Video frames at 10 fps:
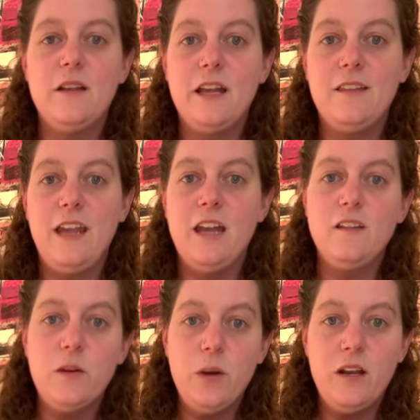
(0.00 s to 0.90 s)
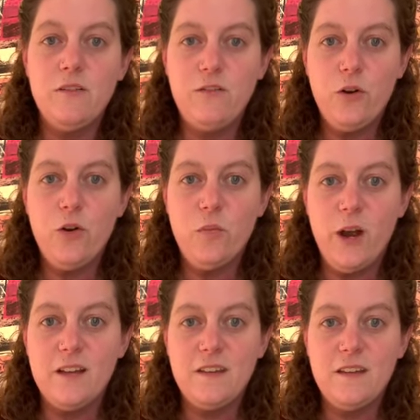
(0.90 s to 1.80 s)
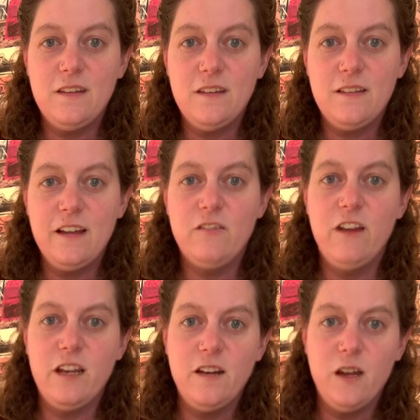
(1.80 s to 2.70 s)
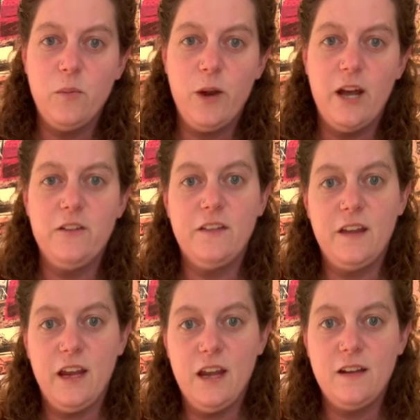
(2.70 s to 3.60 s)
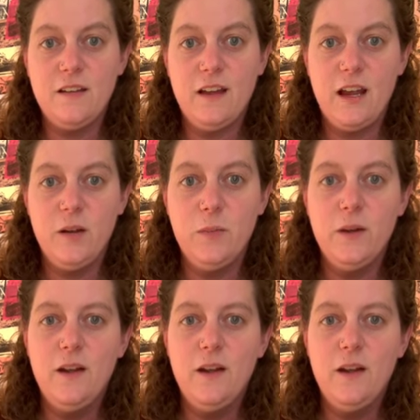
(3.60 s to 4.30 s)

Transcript: like the antiquated photo processes like Van Dyke Brown, cyanotype,